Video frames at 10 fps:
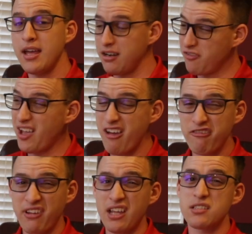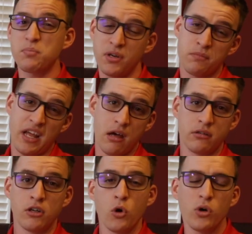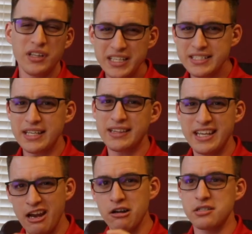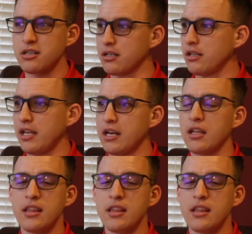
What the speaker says: And if you have fans, put them down, or at least get the air circulating,